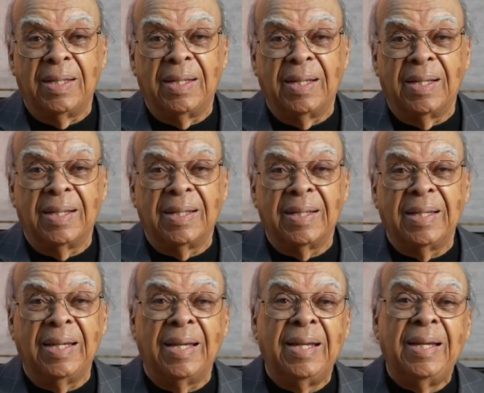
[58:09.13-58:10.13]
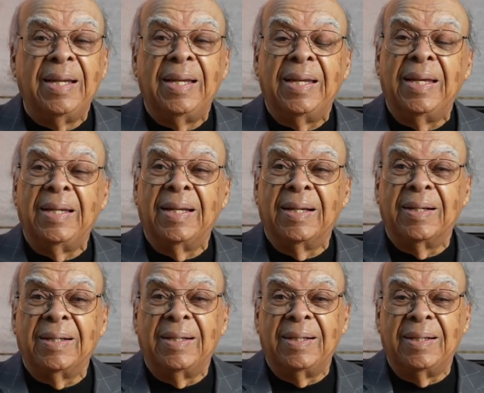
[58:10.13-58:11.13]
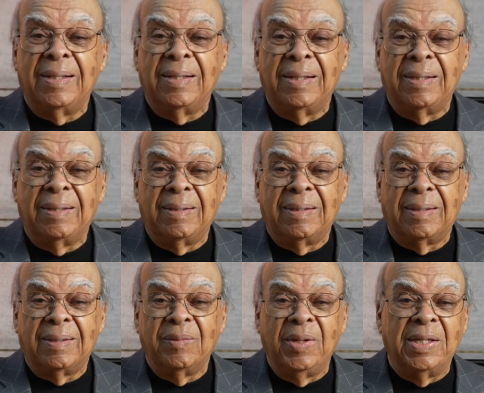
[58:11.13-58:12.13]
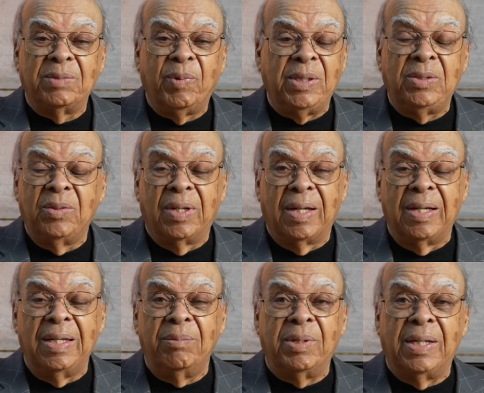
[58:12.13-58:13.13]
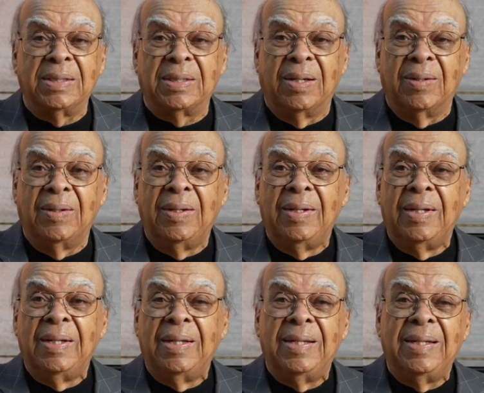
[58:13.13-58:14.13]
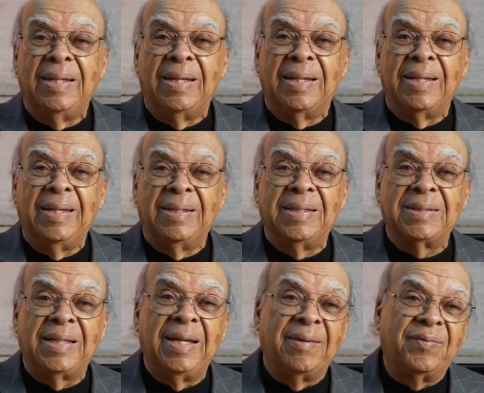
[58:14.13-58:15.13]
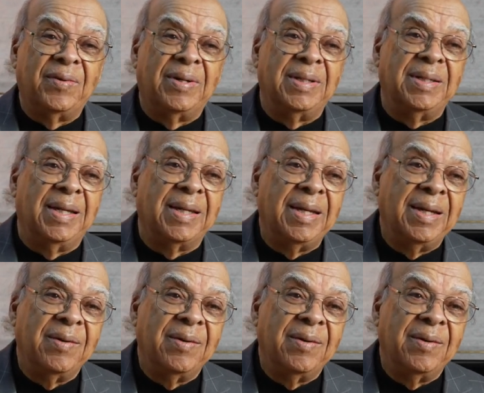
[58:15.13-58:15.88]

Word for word: Gotcha. Uh, yeah, and uh, uh, uh, we just play two dollar limit. That's yeah, all. Just have fun. Yeah, yeah, just to have fun. Yeah, yeah.